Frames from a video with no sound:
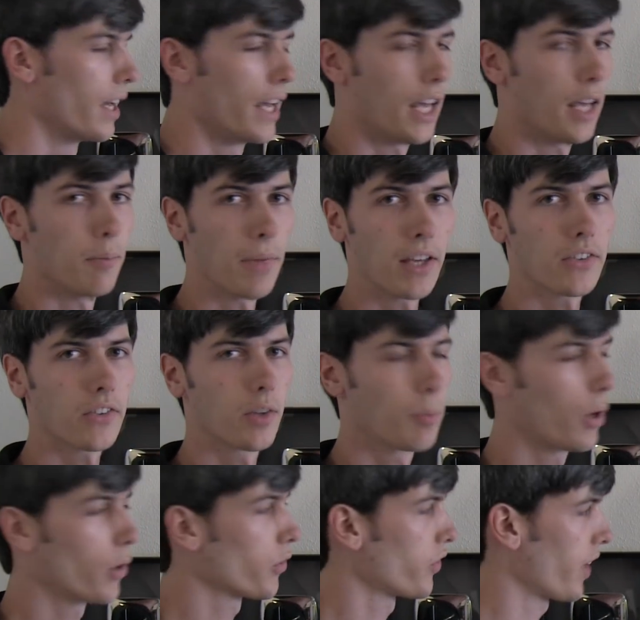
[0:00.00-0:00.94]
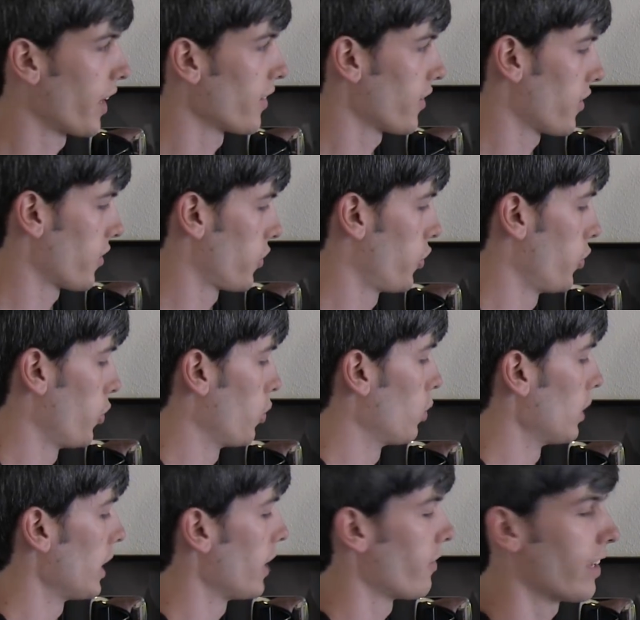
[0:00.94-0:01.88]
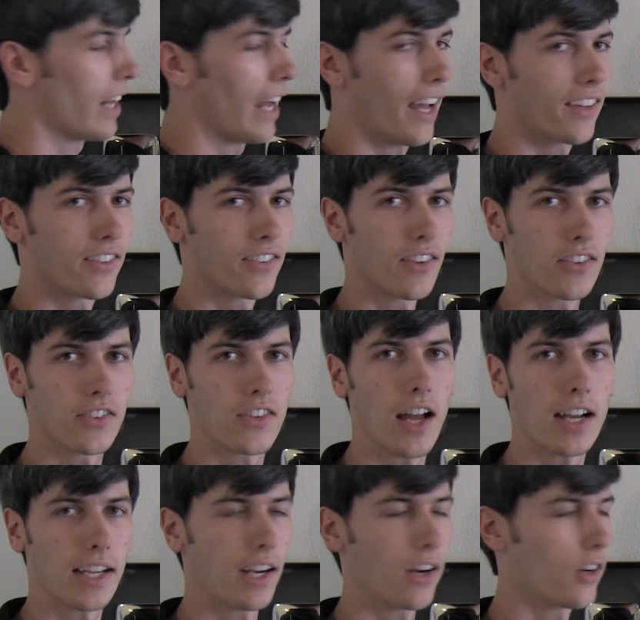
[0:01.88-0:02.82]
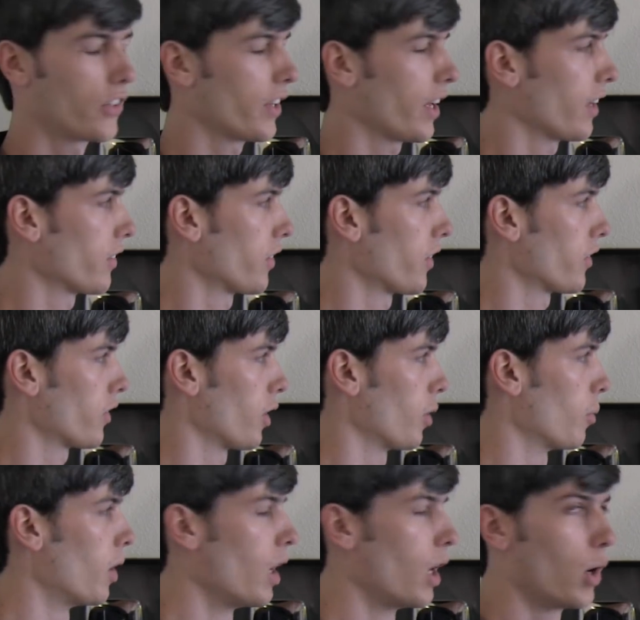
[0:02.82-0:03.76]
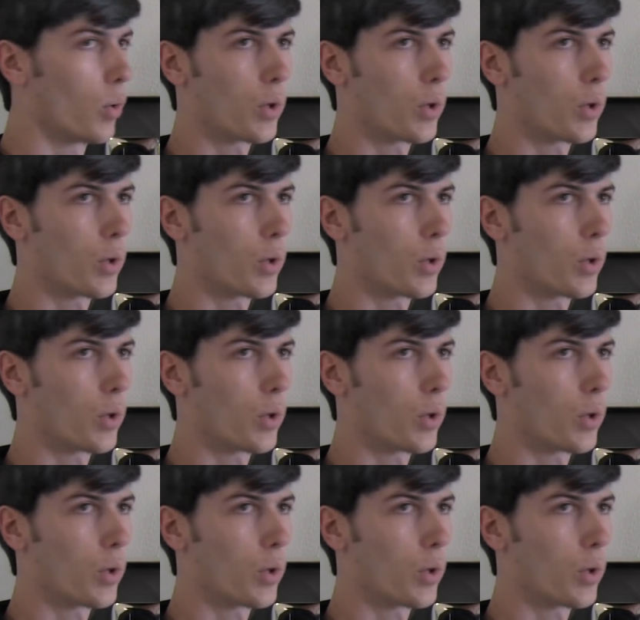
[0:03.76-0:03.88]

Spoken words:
it makes the most sense to leave it as the stock air intake system,